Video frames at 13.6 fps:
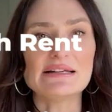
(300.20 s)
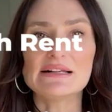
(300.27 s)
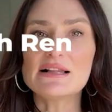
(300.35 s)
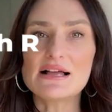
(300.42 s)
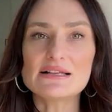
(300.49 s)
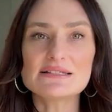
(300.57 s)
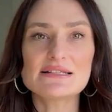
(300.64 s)

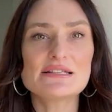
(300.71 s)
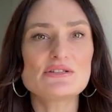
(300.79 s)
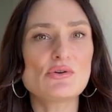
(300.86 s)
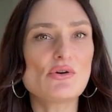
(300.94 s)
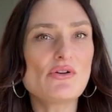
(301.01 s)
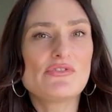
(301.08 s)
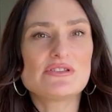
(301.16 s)
classes,
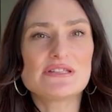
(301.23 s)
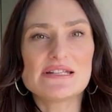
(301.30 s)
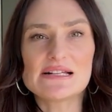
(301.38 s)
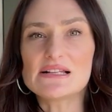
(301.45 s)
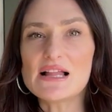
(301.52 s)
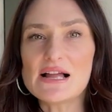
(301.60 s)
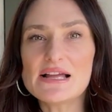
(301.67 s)
or visiting
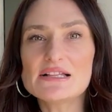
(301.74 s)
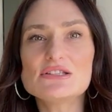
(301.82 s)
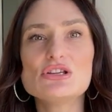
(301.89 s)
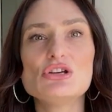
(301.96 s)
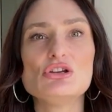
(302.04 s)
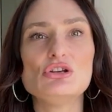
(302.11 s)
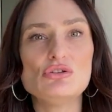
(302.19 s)
clients,
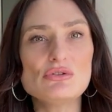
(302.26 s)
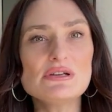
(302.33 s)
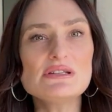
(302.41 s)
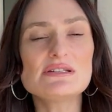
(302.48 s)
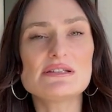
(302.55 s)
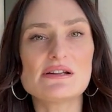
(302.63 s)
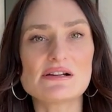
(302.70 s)
you can
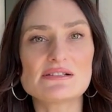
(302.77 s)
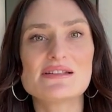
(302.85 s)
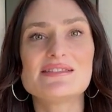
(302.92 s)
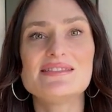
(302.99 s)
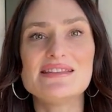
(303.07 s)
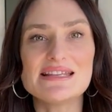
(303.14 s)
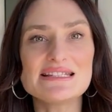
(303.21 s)
deduct
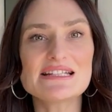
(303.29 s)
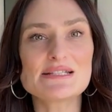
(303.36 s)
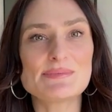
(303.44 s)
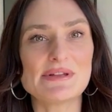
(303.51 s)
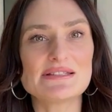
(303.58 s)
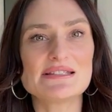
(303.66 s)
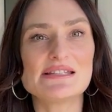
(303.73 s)
these
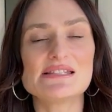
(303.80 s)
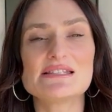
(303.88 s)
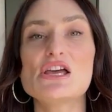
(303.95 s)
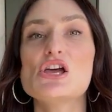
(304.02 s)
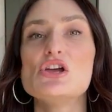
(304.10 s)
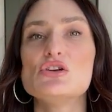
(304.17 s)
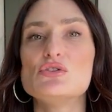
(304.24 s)
expenses
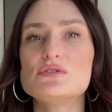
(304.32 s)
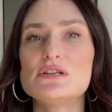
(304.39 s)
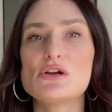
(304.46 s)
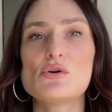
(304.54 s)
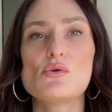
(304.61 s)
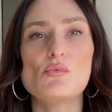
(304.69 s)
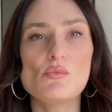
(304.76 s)
using
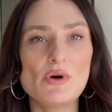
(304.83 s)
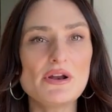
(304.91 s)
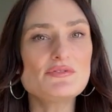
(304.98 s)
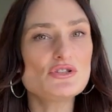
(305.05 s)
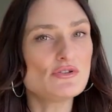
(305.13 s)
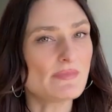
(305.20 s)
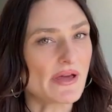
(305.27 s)
one
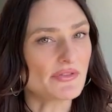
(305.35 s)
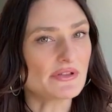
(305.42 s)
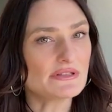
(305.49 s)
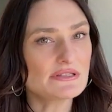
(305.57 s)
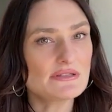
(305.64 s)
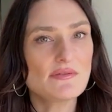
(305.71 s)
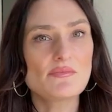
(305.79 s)
of two
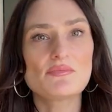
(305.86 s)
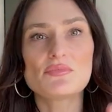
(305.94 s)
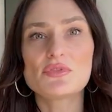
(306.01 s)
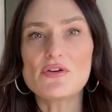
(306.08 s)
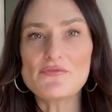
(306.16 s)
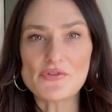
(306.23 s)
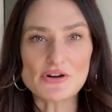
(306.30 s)
methods.
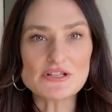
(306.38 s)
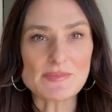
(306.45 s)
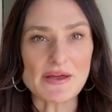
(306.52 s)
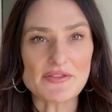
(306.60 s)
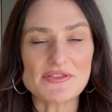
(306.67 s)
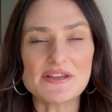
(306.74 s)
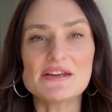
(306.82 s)
The first
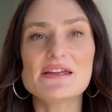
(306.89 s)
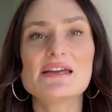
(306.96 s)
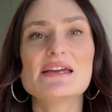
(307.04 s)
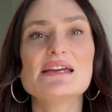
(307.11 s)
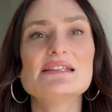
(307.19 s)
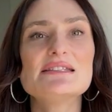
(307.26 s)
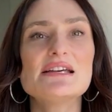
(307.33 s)
method
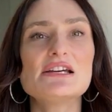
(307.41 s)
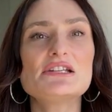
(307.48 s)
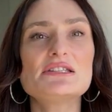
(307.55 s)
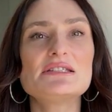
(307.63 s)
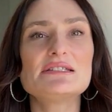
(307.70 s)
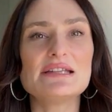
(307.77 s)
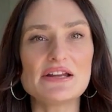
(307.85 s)
is a
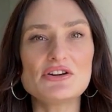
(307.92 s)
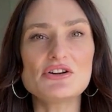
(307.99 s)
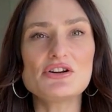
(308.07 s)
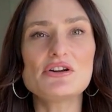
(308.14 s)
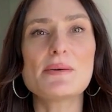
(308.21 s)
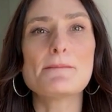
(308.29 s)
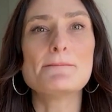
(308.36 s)

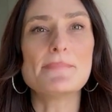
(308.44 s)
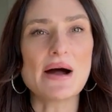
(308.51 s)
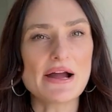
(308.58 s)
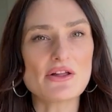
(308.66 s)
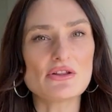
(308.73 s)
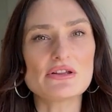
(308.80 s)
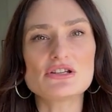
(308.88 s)
standard
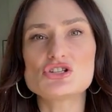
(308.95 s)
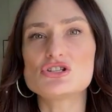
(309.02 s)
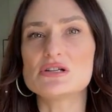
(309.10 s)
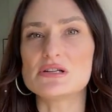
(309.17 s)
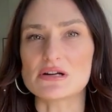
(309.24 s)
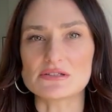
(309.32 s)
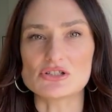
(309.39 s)
mileage
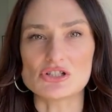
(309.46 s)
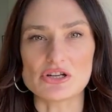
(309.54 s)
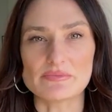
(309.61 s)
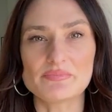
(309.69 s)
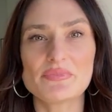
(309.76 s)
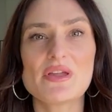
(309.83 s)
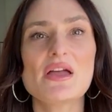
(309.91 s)
deduction.
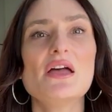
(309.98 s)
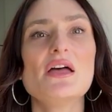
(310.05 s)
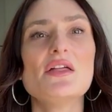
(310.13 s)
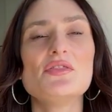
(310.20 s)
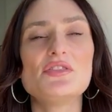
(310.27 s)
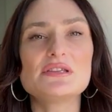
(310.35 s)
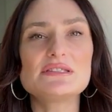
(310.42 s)

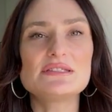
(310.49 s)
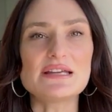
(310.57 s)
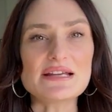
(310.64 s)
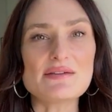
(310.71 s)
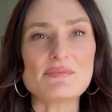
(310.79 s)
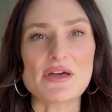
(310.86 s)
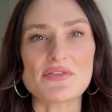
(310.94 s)
The
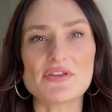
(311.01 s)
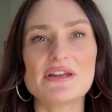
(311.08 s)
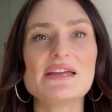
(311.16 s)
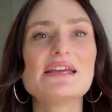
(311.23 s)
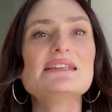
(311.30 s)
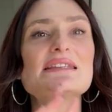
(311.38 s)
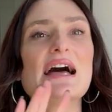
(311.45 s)
second method
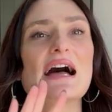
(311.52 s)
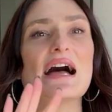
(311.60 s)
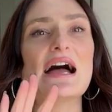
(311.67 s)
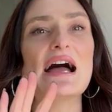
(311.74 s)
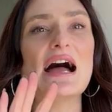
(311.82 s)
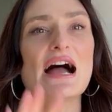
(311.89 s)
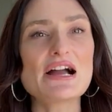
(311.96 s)
is
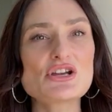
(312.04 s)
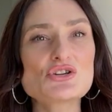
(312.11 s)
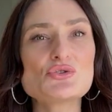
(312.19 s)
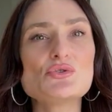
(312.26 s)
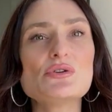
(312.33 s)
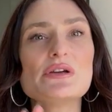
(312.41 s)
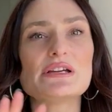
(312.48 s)

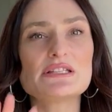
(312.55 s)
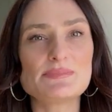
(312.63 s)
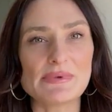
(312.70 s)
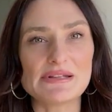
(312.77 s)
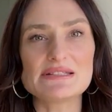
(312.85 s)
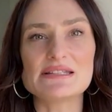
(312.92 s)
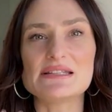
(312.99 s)
actual
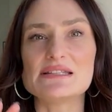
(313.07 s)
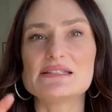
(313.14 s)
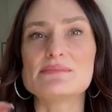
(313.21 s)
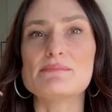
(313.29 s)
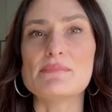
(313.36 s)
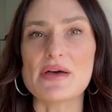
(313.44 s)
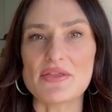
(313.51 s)
expenses
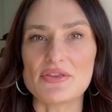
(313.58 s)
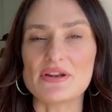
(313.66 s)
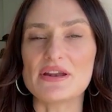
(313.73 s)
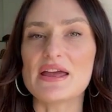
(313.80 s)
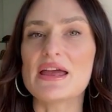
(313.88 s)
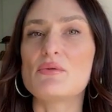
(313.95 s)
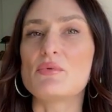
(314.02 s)
method
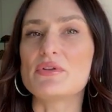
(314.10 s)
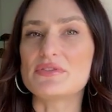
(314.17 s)
and with